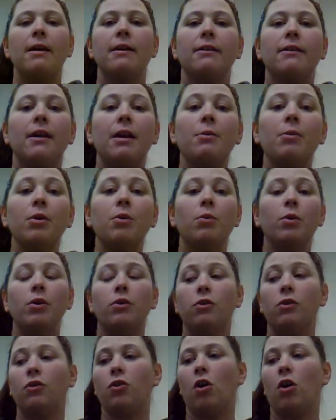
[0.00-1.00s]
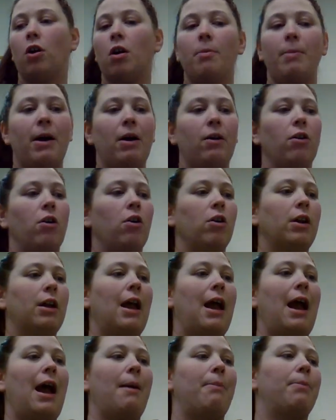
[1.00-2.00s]
Today we're going to talk about our
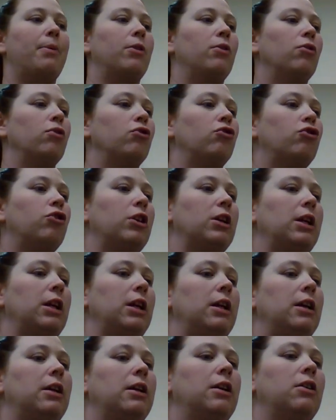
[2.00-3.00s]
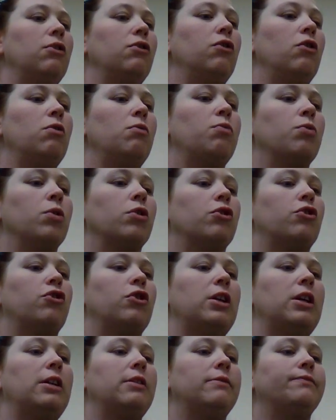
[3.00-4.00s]
capital G. Here's our
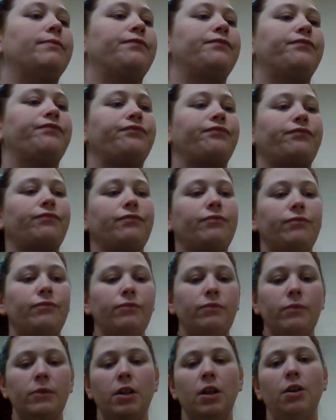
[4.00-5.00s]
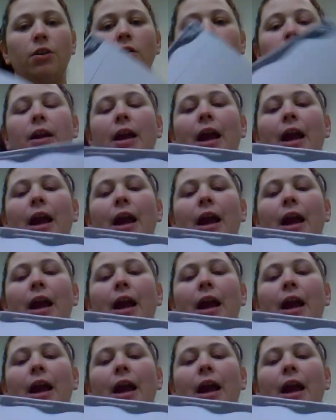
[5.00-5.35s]
worksheet. And our